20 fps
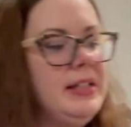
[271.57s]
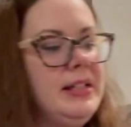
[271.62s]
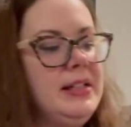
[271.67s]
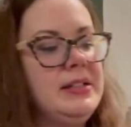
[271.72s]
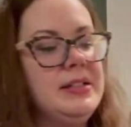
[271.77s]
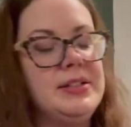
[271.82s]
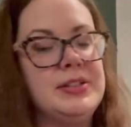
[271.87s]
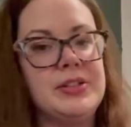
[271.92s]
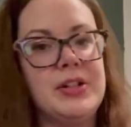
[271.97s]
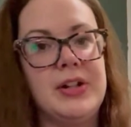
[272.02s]

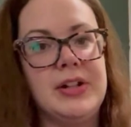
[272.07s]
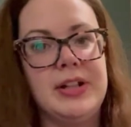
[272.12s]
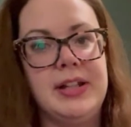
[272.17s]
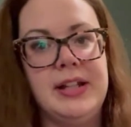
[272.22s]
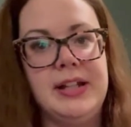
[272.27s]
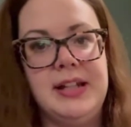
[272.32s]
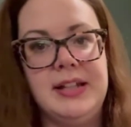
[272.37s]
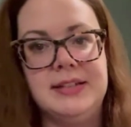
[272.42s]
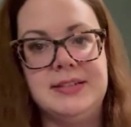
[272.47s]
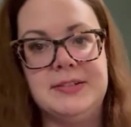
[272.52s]
need to start
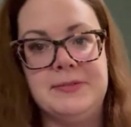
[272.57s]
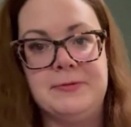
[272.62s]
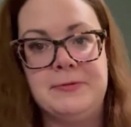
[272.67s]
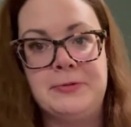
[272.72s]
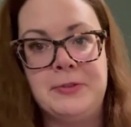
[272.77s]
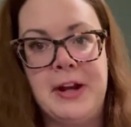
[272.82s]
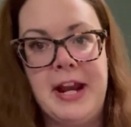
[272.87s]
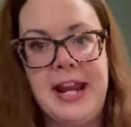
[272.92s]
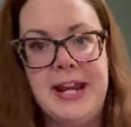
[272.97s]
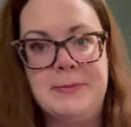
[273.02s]
getting some
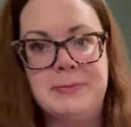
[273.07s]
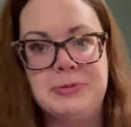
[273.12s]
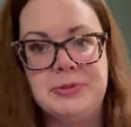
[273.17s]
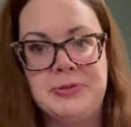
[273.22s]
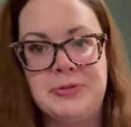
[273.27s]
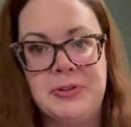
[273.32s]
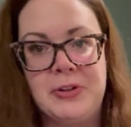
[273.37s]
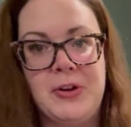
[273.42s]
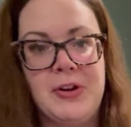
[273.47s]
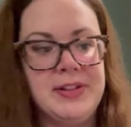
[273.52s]
frames
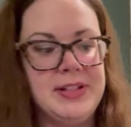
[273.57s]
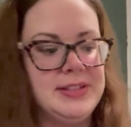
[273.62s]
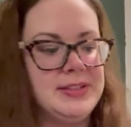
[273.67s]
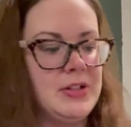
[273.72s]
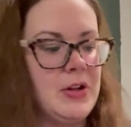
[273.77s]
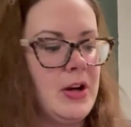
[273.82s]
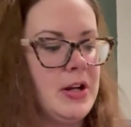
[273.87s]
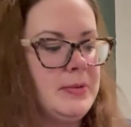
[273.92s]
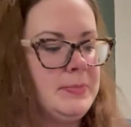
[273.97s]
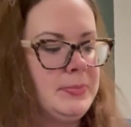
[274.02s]
for all
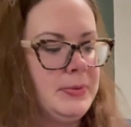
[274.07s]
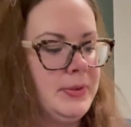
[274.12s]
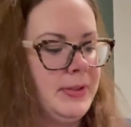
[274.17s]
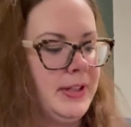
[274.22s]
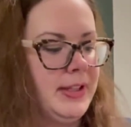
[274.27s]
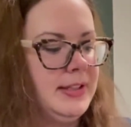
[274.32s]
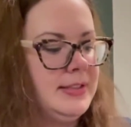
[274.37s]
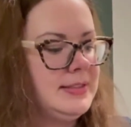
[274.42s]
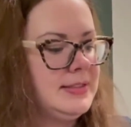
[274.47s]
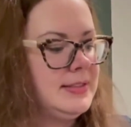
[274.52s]
these art
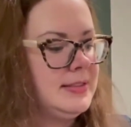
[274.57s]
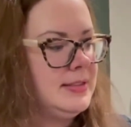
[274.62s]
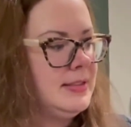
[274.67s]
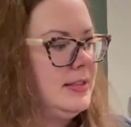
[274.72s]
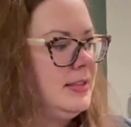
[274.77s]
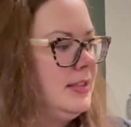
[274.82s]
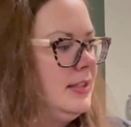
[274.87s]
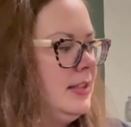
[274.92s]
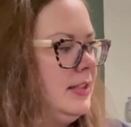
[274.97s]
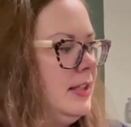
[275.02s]
prints,
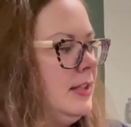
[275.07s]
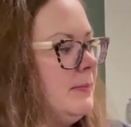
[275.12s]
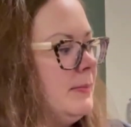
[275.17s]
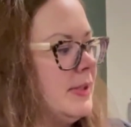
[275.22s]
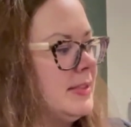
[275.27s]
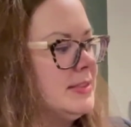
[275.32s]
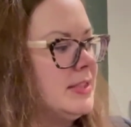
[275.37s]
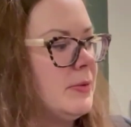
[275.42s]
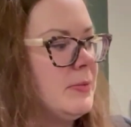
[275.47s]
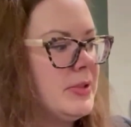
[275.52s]

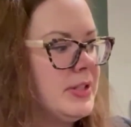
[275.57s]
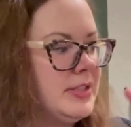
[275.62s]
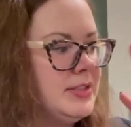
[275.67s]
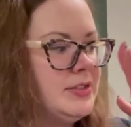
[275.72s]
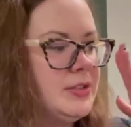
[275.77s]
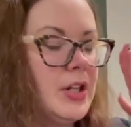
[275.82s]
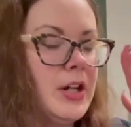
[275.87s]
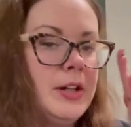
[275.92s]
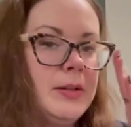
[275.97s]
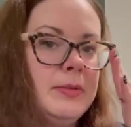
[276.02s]
because I wanna
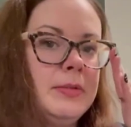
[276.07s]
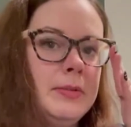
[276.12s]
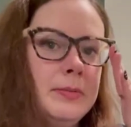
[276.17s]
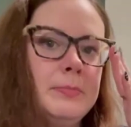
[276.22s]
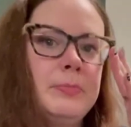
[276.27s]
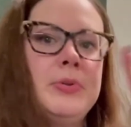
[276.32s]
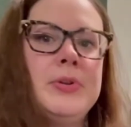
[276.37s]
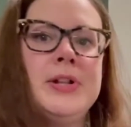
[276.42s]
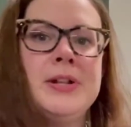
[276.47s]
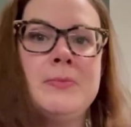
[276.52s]

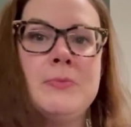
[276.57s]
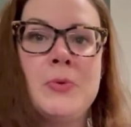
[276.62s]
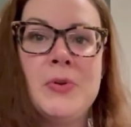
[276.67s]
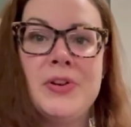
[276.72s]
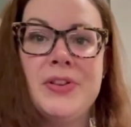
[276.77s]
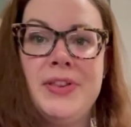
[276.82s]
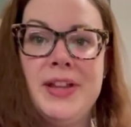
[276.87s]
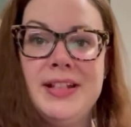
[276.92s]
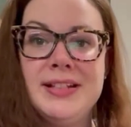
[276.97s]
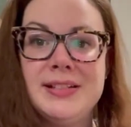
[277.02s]
start putting
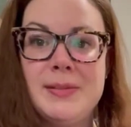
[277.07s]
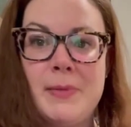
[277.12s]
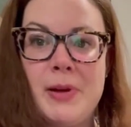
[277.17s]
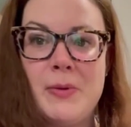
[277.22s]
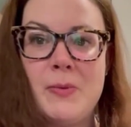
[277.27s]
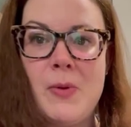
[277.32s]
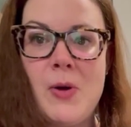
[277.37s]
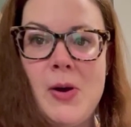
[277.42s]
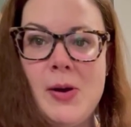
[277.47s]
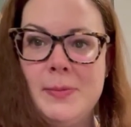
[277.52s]
more things on
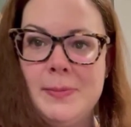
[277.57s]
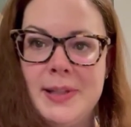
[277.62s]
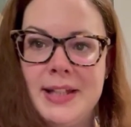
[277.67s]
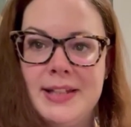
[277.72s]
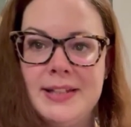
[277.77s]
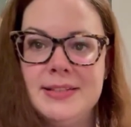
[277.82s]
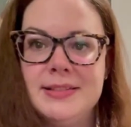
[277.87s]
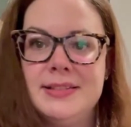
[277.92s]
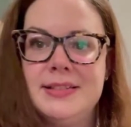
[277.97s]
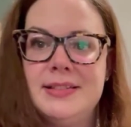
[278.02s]
my wall,
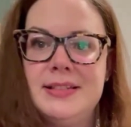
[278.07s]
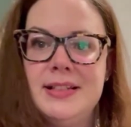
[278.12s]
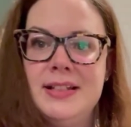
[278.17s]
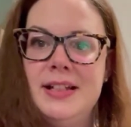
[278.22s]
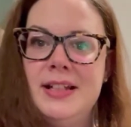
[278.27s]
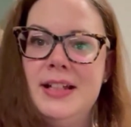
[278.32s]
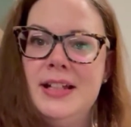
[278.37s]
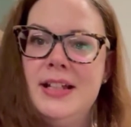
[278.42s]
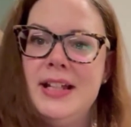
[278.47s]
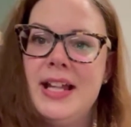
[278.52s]
because
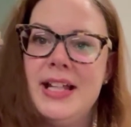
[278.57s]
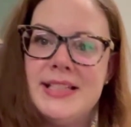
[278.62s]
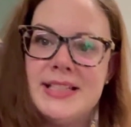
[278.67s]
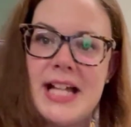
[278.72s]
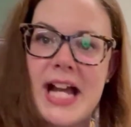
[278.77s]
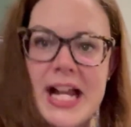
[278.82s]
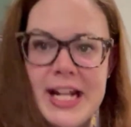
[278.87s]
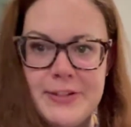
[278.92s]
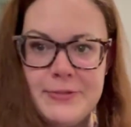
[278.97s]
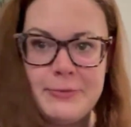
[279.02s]
it's
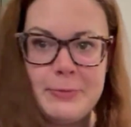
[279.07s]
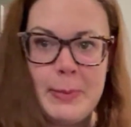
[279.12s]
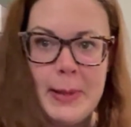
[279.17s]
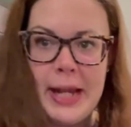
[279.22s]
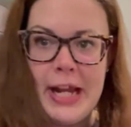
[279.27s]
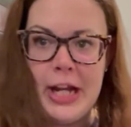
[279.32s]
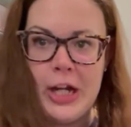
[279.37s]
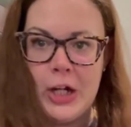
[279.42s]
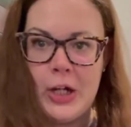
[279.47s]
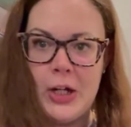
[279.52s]
kind of
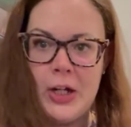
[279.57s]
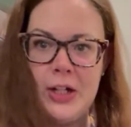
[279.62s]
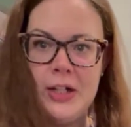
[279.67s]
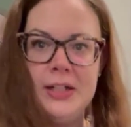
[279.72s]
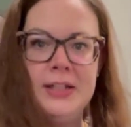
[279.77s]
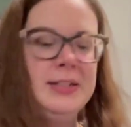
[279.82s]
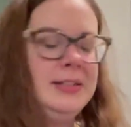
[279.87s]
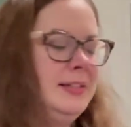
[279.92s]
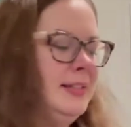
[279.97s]
bare.